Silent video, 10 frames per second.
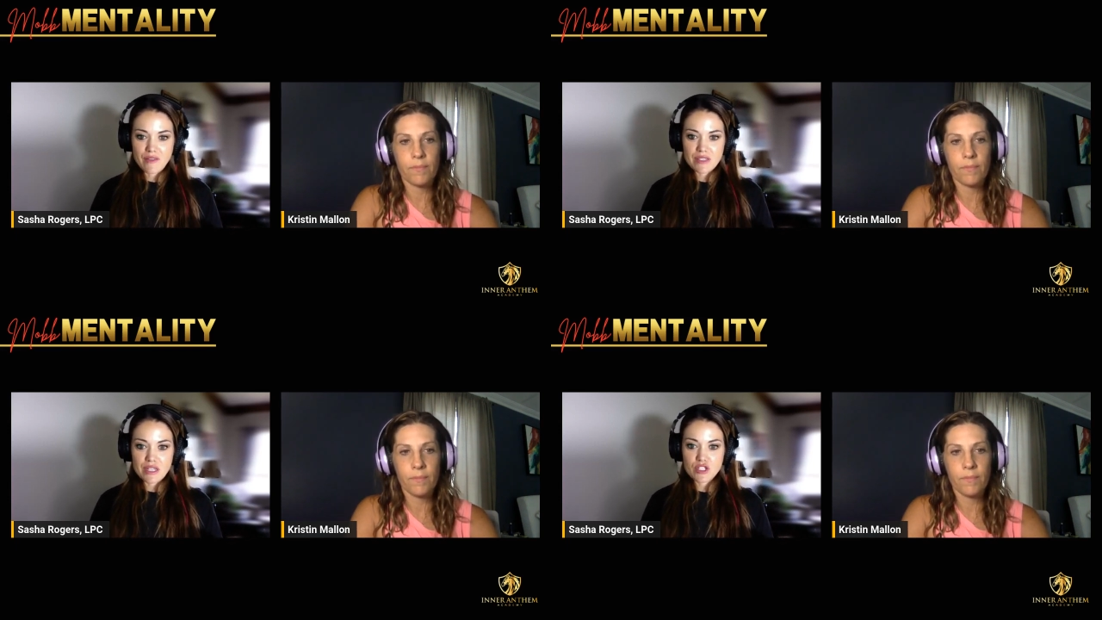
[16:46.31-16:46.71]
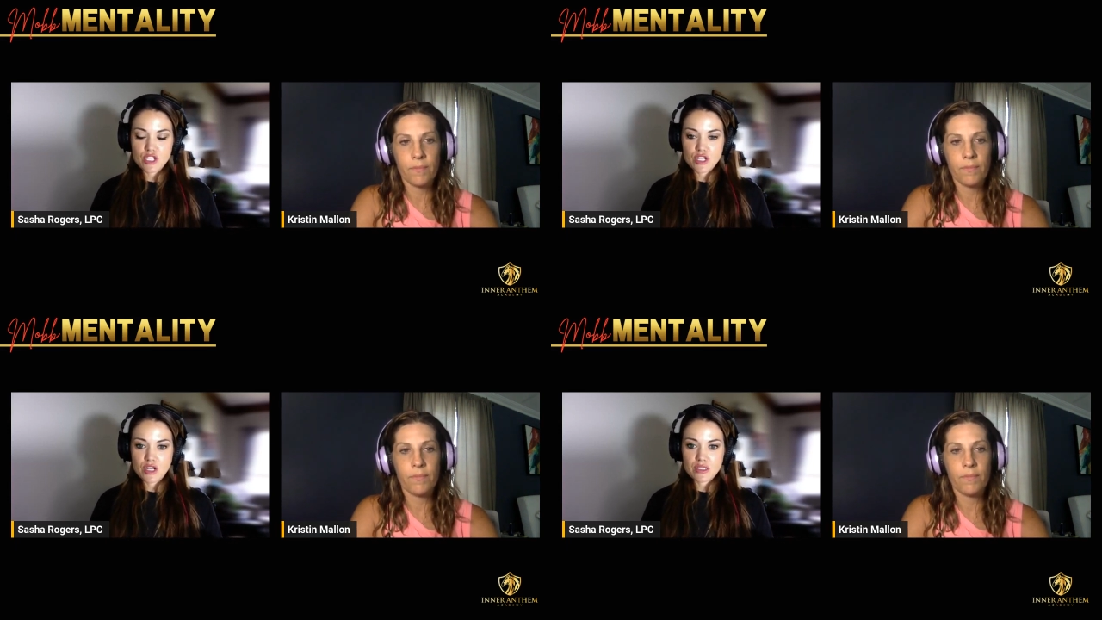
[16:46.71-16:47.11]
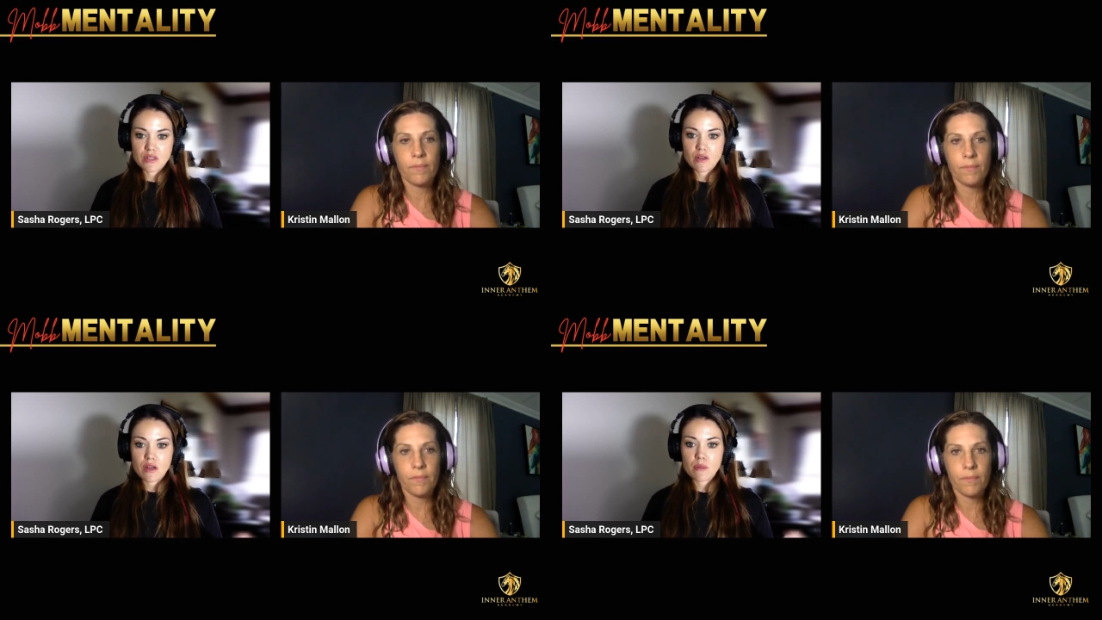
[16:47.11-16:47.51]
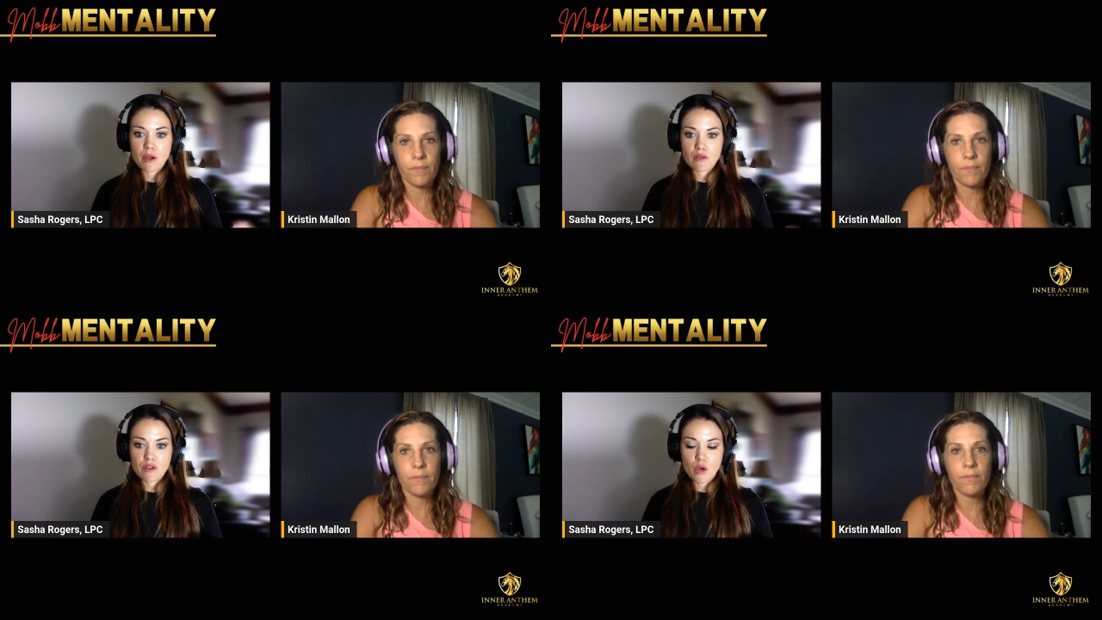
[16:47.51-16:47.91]
Speaker 1: it's like she talks a lot
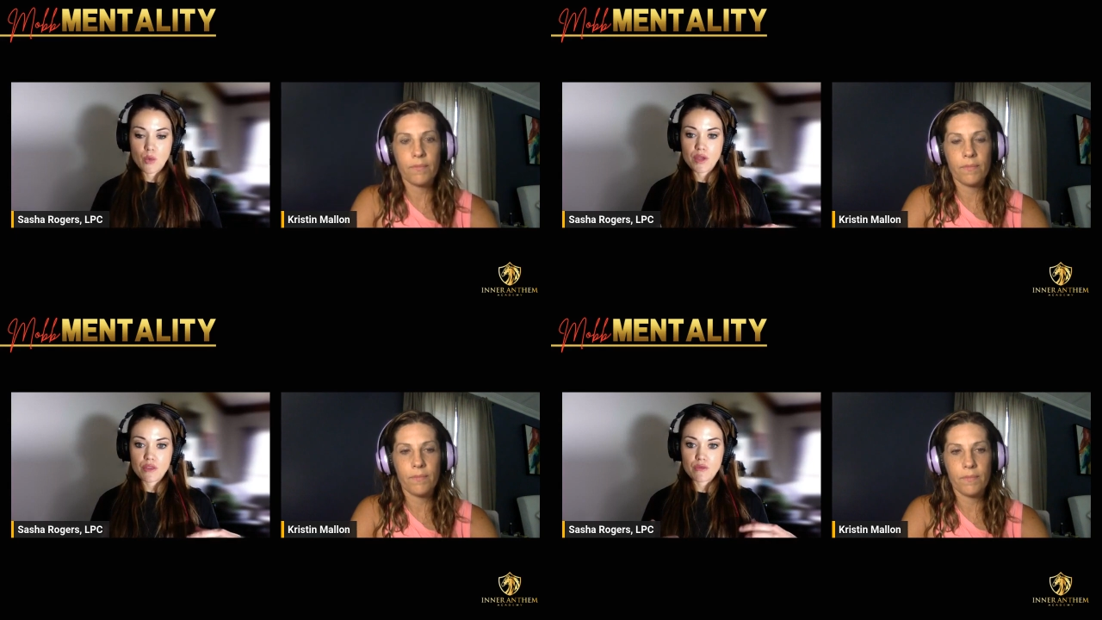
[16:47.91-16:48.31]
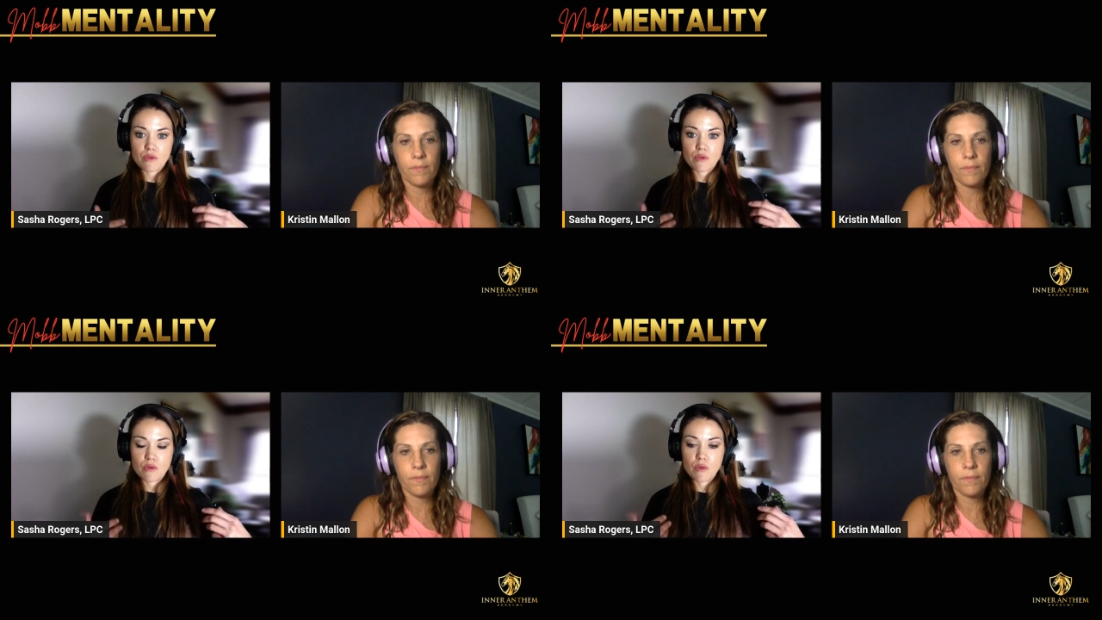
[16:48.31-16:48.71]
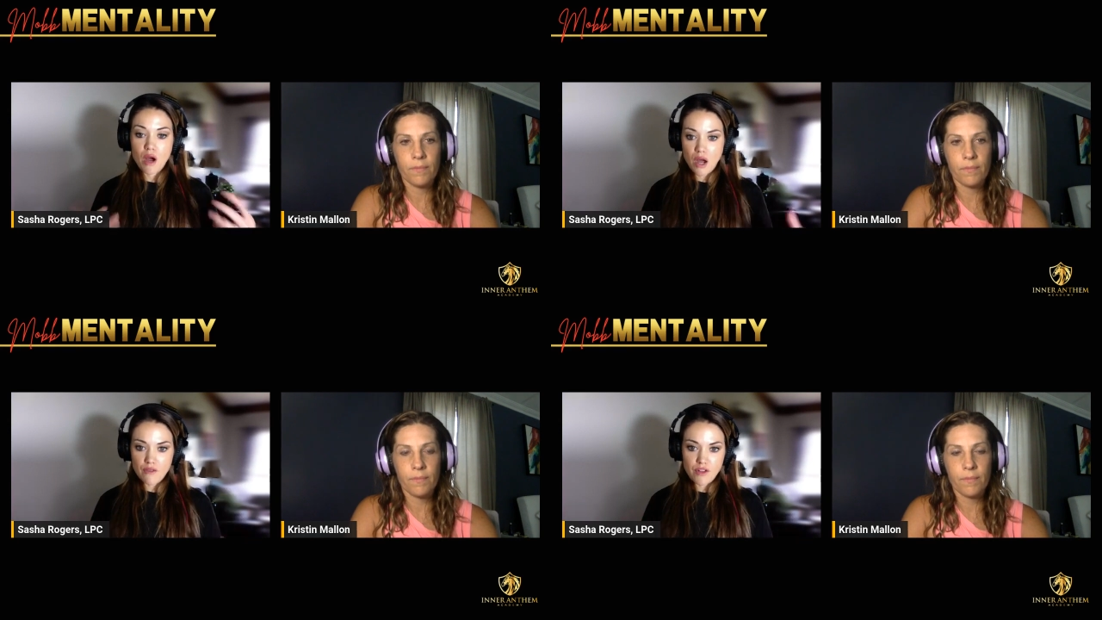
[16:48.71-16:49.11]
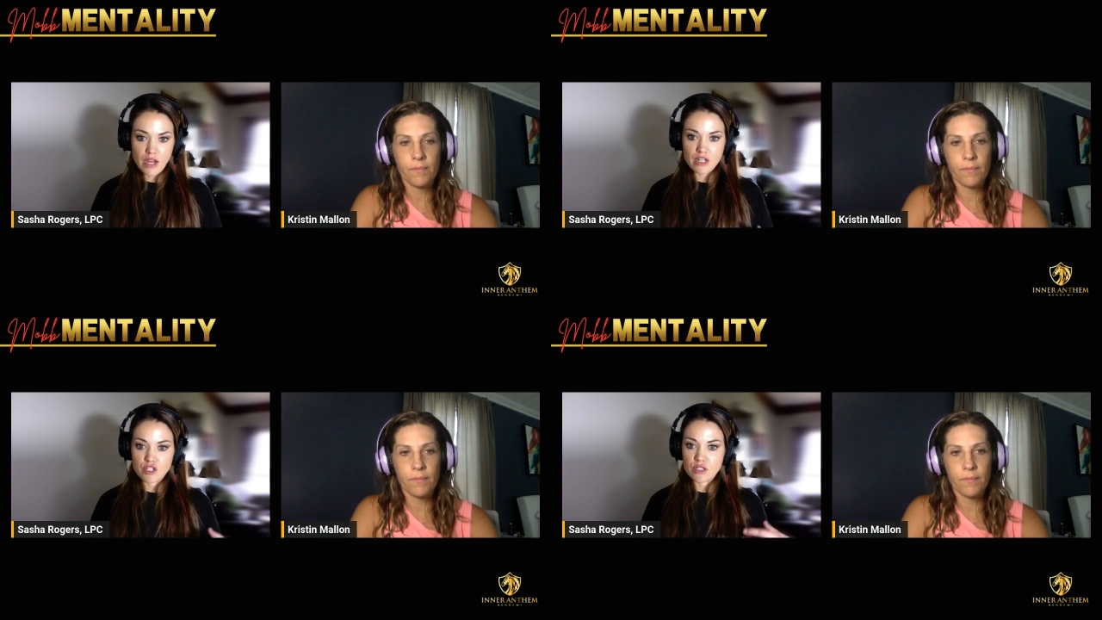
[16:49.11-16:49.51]
about going through hot
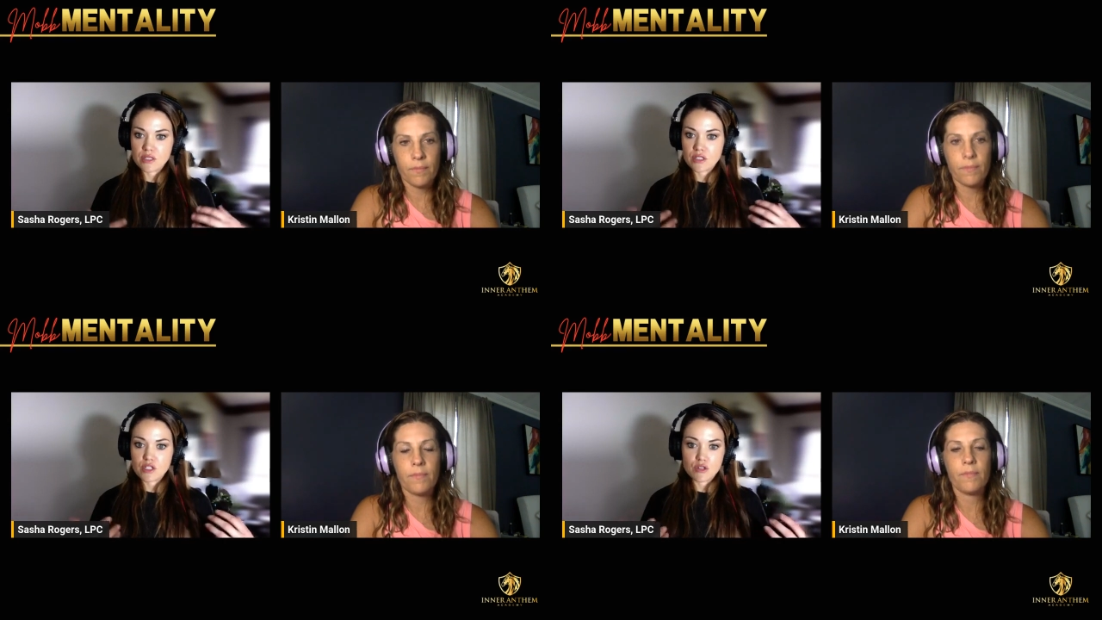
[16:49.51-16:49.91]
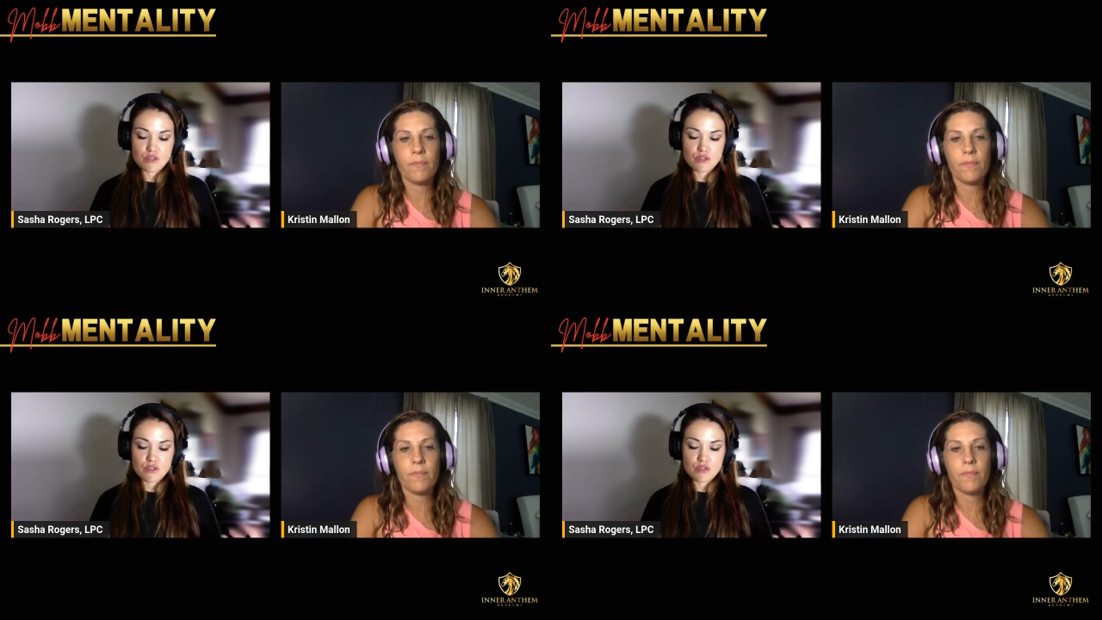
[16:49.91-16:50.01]
flashes and you know,